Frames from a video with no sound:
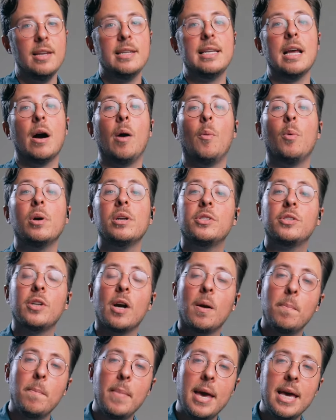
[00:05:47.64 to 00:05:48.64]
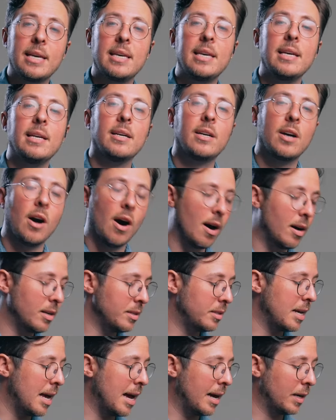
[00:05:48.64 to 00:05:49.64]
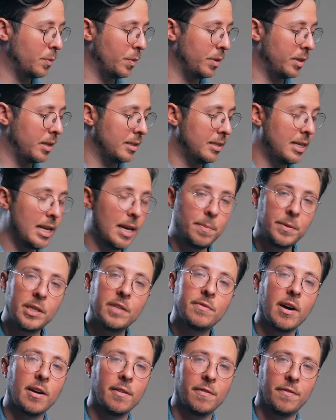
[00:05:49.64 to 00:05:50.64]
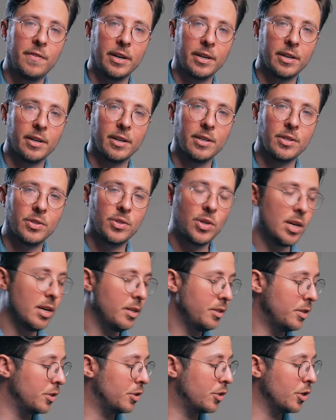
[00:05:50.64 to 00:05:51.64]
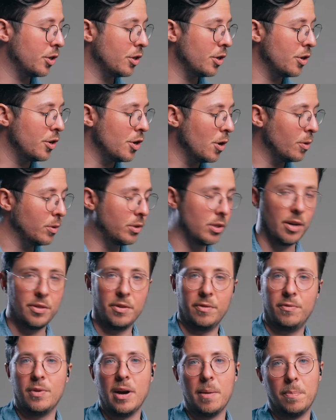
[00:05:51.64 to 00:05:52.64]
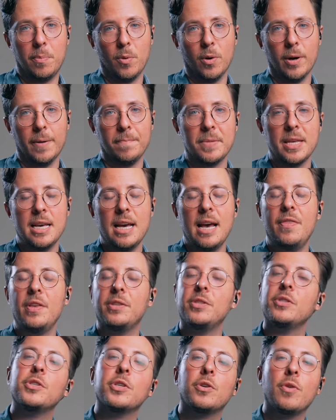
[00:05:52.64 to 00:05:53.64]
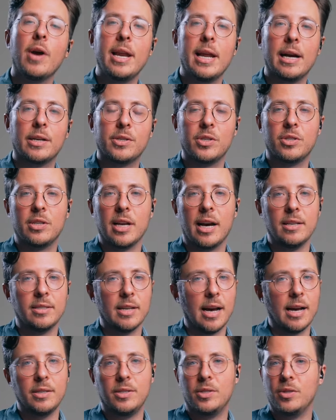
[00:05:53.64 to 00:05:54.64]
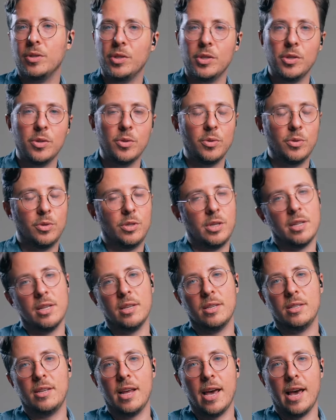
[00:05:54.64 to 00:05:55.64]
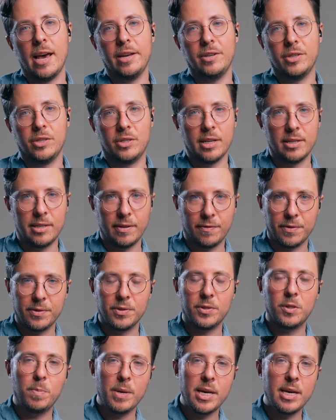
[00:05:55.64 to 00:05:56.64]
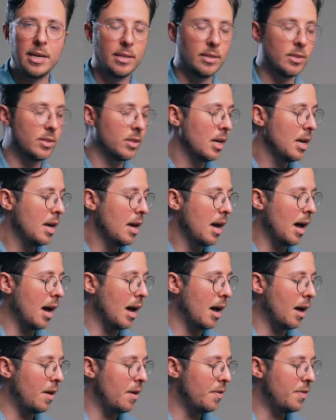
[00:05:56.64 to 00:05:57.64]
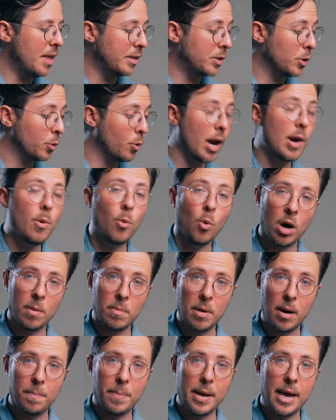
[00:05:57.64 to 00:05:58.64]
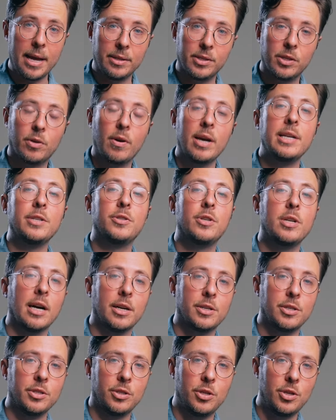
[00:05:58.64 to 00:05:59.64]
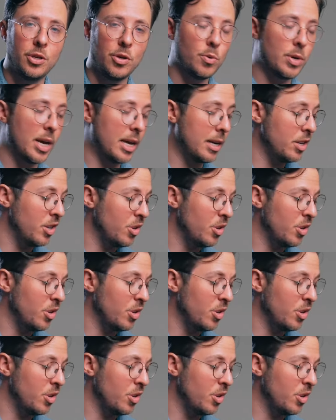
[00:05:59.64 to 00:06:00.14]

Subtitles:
Now I want to start making contact with the tips of our fingers to certain notes on the fretboard. This is a great exercise I still use to this day, just at different speeds. That is a great warm-up, and it's a great introduction to you getting